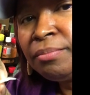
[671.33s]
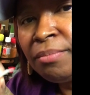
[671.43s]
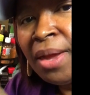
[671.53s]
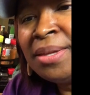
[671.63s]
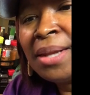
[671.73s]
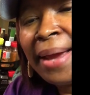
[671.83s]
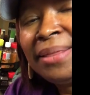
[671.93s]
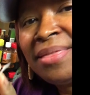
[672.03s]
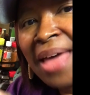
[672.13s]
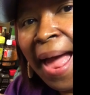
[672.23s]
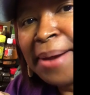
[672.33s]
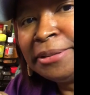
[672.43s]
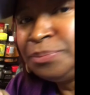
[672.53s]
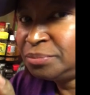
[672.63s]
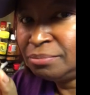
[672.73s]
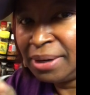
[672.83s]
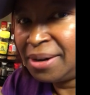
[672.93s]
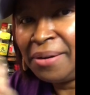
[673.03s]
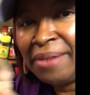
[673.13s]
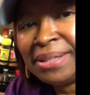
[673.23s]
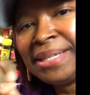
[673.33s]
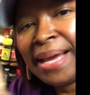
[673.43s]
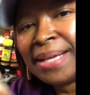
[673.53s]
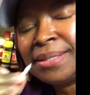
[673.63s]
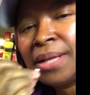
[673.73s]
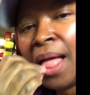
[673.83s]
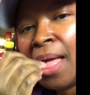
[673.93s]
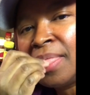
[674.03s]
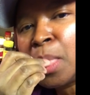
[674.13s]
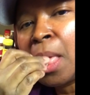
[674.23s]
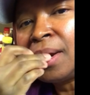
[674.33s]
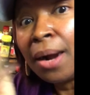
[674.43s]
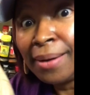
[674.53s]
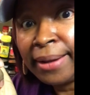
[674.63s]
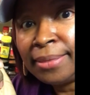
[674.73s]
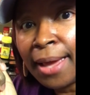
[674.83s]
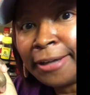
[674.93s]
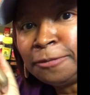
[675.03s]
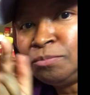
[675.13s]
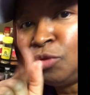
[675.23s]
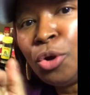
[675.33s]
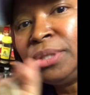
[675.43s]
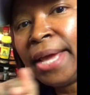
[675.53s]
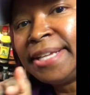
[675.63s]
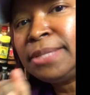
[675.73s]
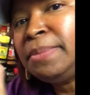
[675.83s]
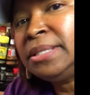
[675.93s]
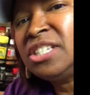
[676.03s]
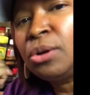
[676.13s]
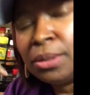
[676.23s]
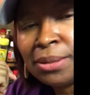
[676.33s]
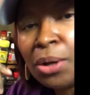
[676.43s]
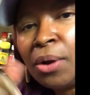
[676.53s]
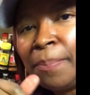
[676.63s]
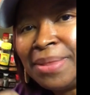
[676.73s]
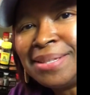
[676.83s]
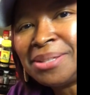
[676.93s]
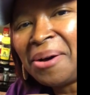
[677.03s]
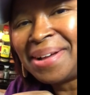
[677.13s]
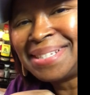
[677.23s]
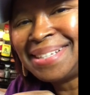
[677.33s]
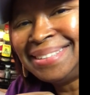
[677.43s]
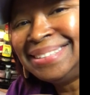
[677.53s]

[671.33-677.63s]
It's like that, but it don't have a taste. I like that. No taste means it's going to soak up this sauce.